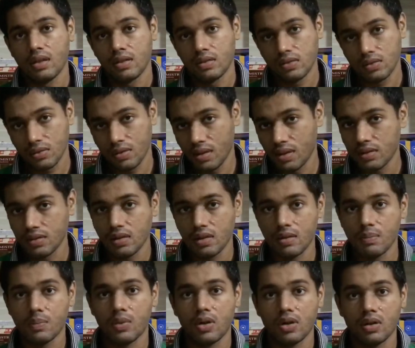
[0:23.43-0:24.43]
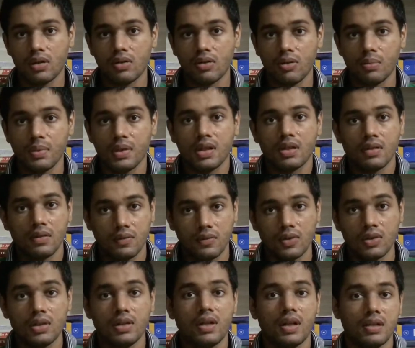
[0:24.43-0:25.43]
So it is an important topic for
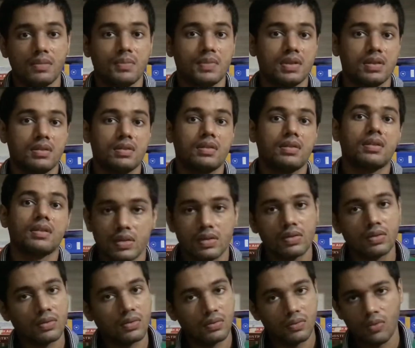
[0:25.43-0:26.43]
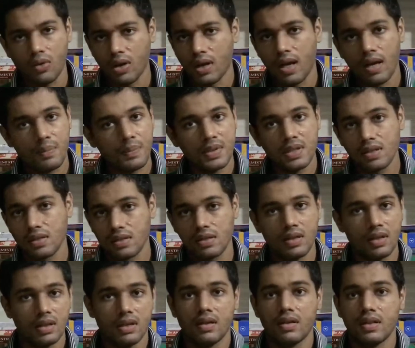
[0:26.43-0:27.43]
the times. So what happens in
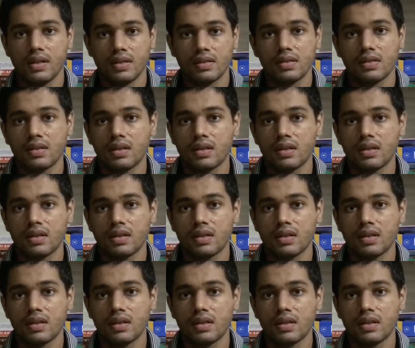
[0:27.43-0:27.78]
ARDS?